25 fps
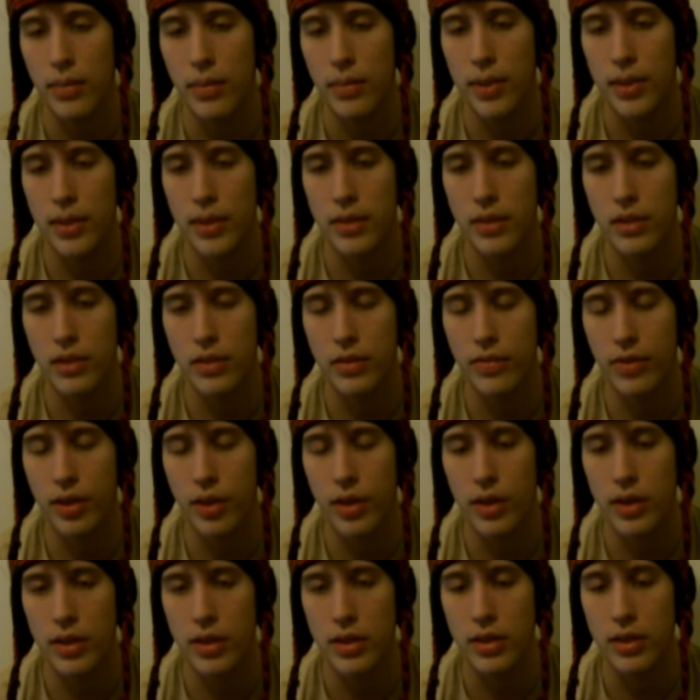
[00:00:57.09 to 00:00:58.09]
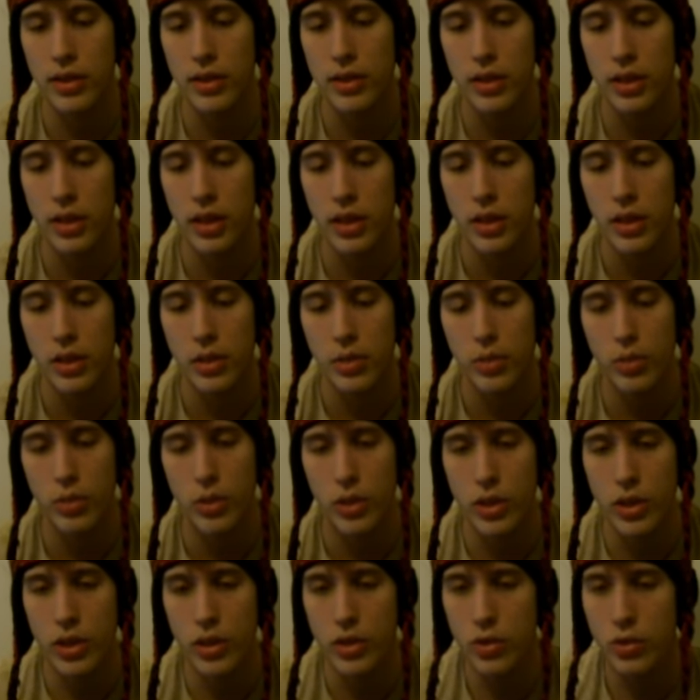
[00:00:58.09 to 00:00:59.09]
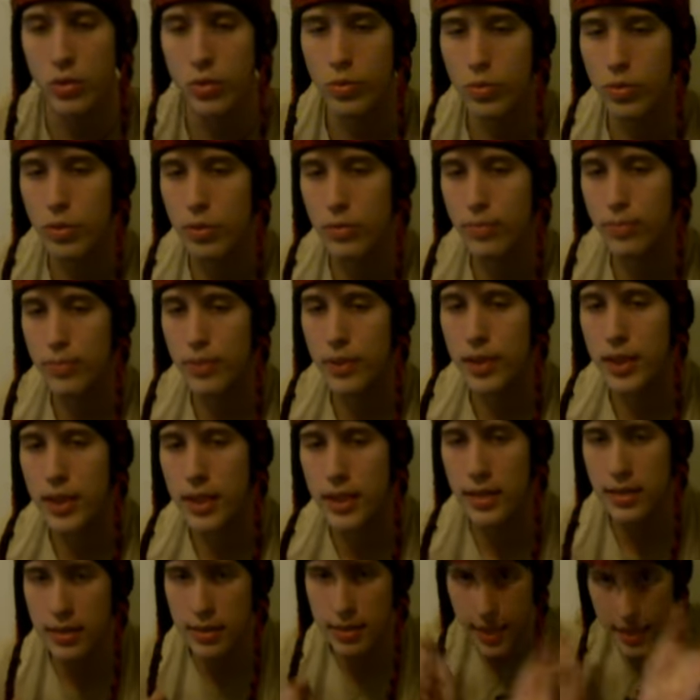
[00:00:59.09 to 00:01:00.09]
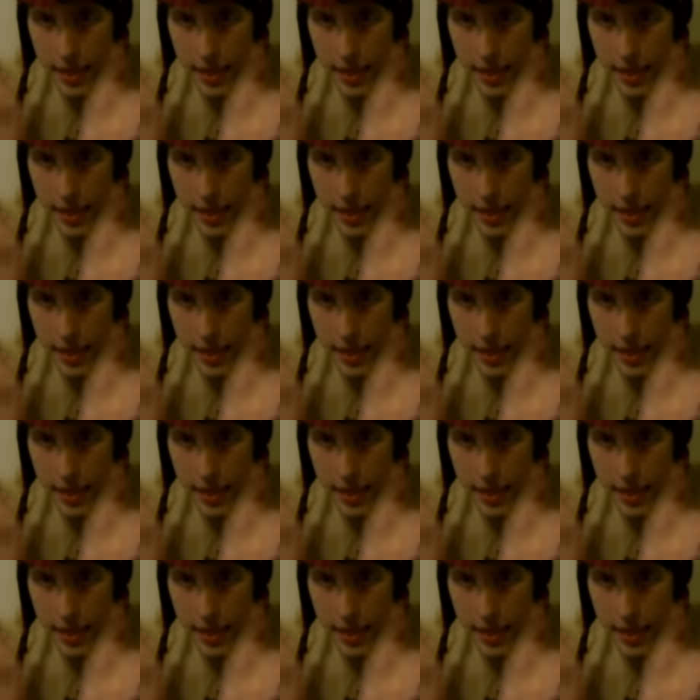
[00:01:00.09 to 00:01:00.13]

pieces of art, which would be